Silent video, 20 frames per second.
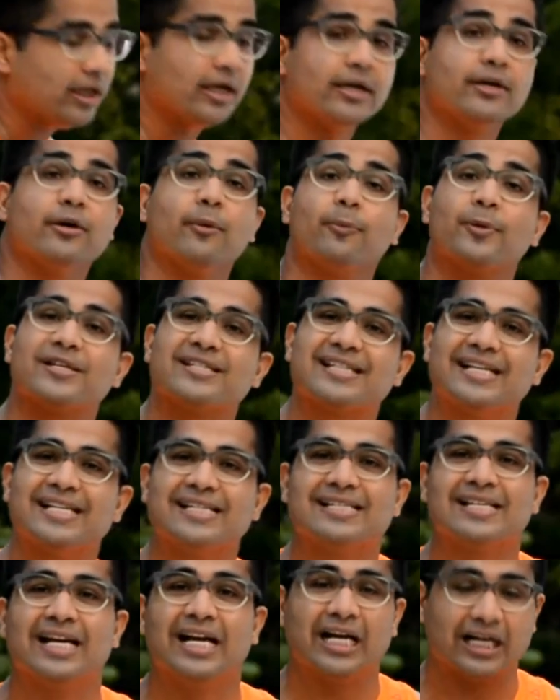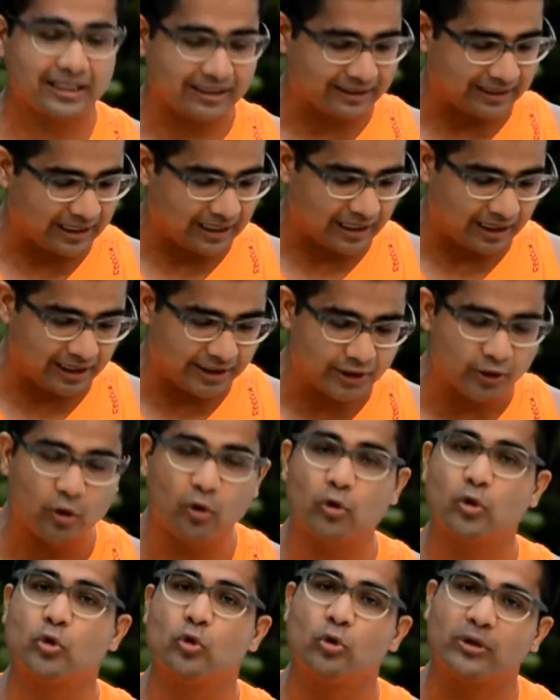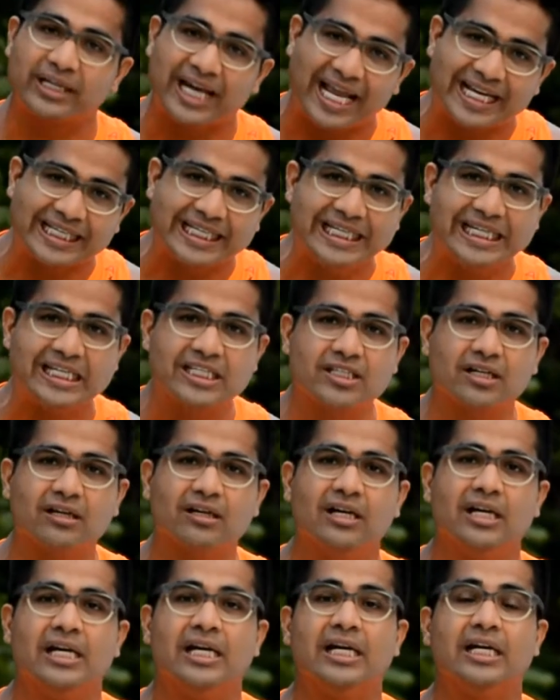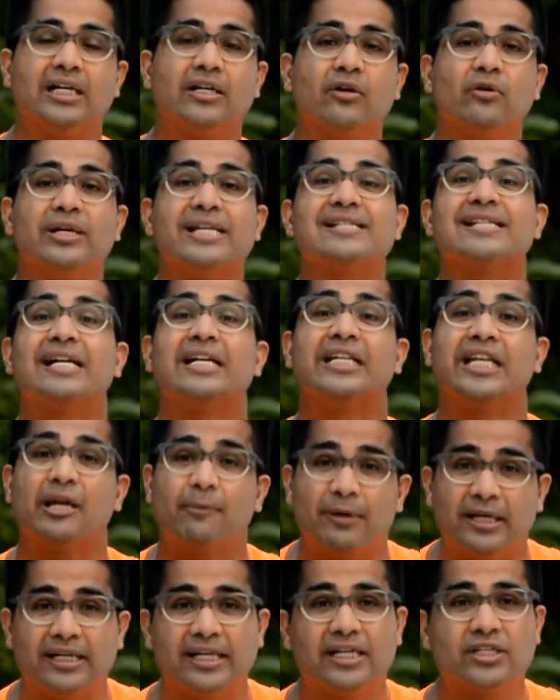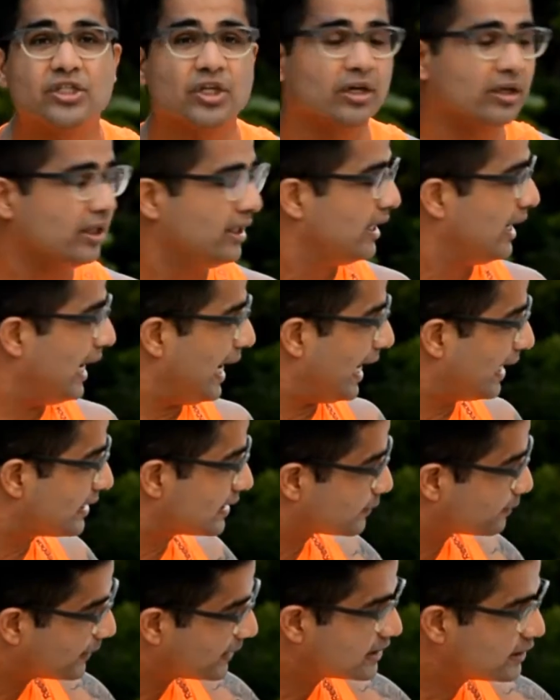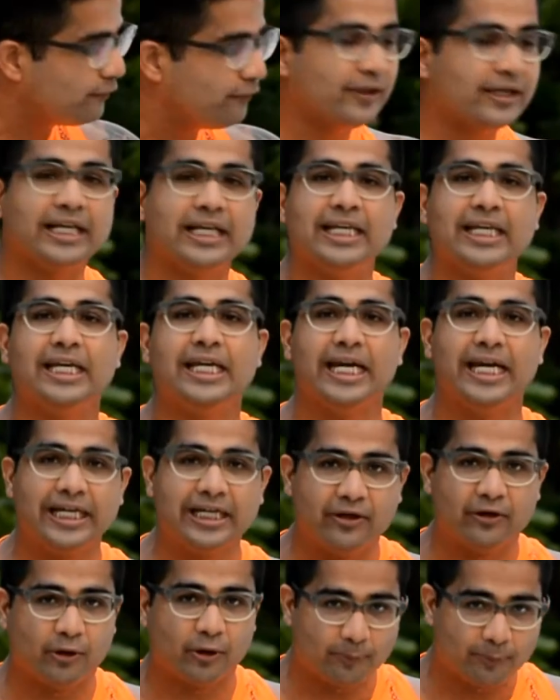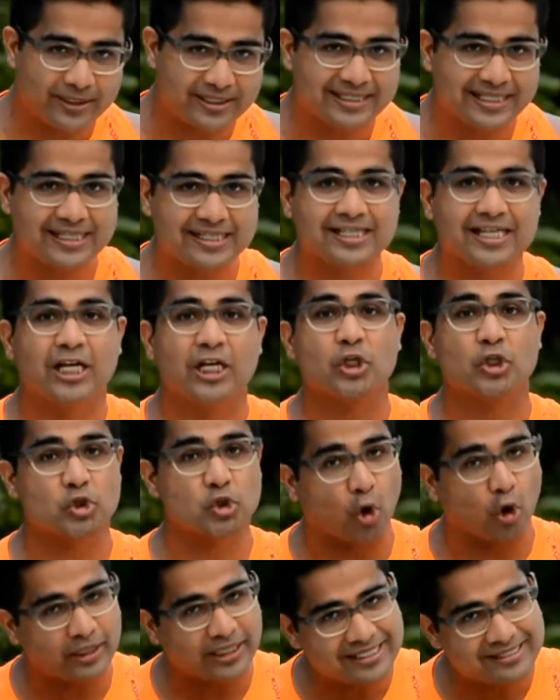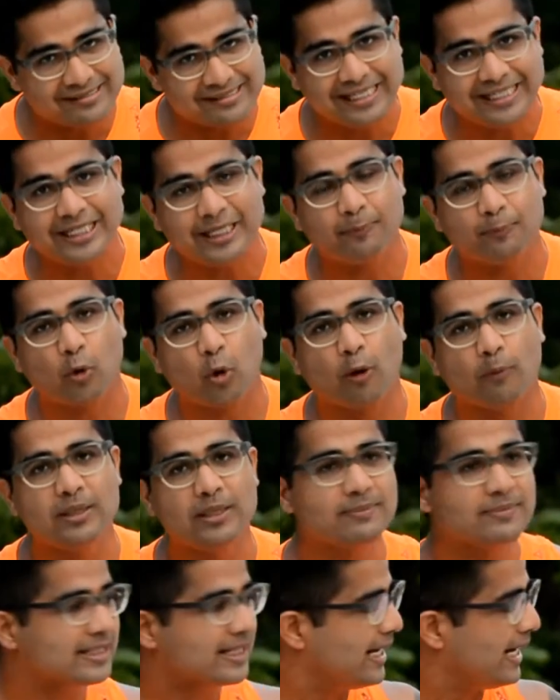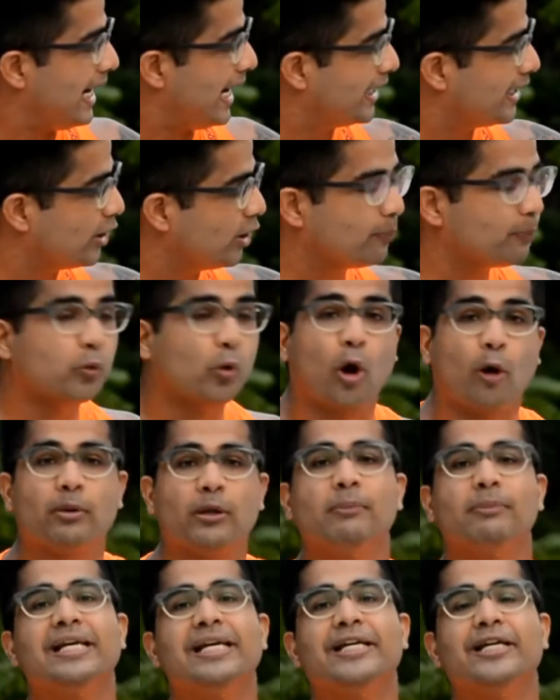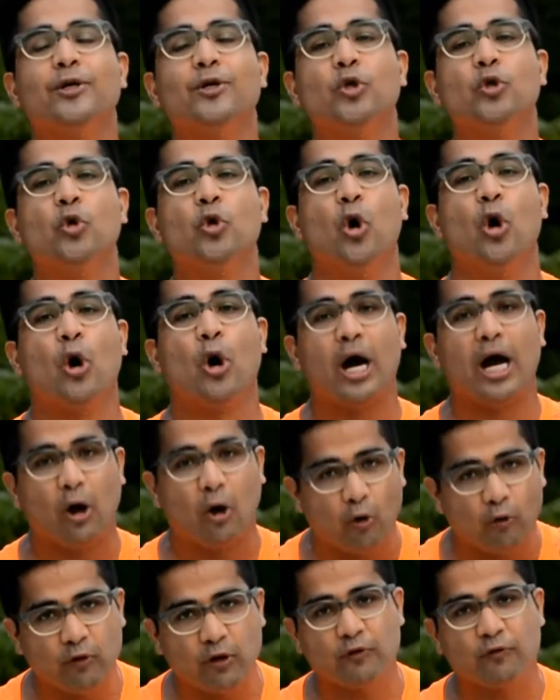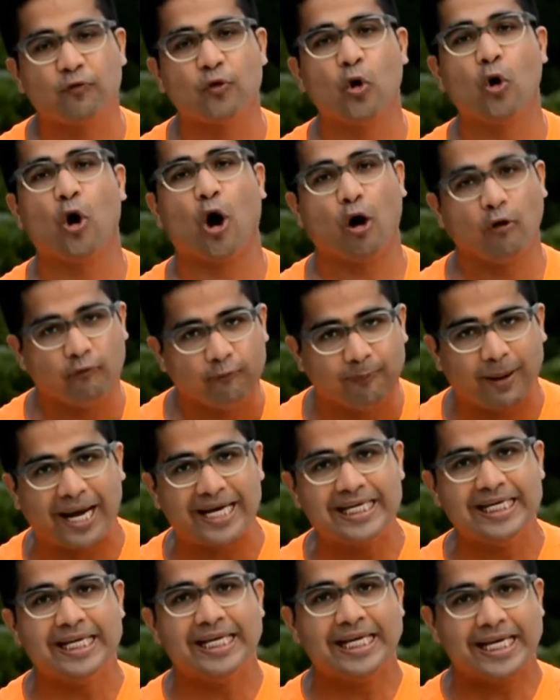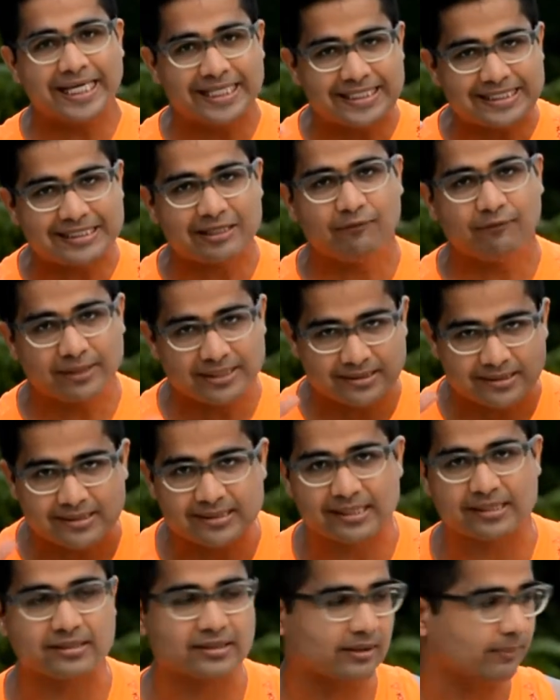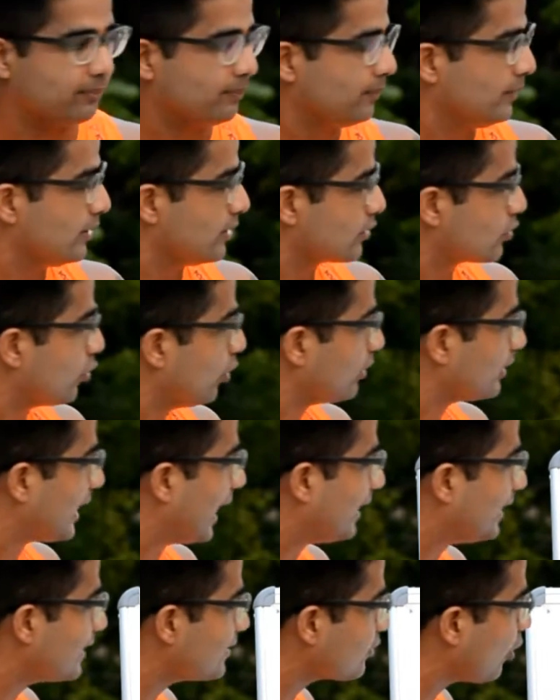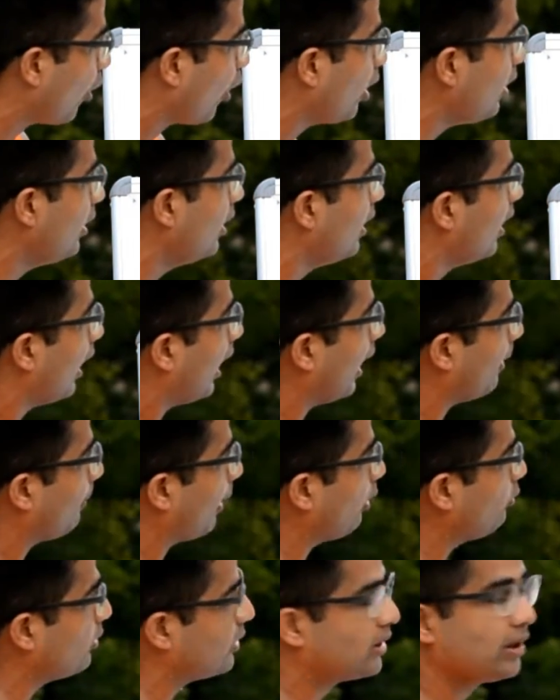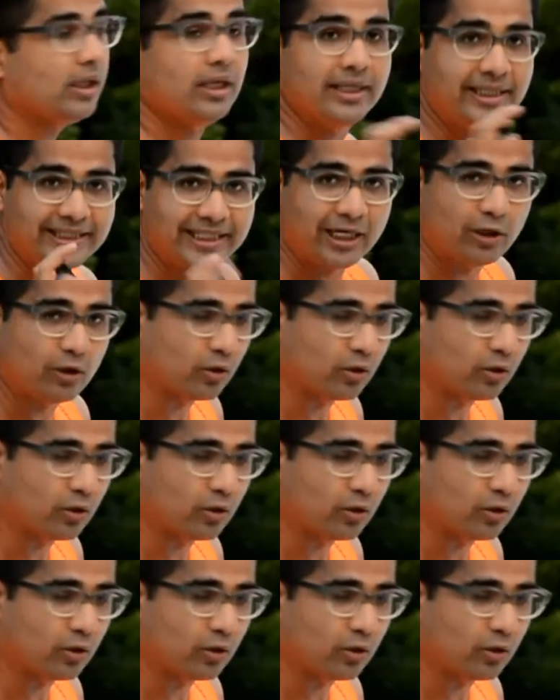represents too cranky nature, disagreeable nature, and specifically it represents jaundice related problems and problem related to overflow of bile in someone's system. So that is all about the yellow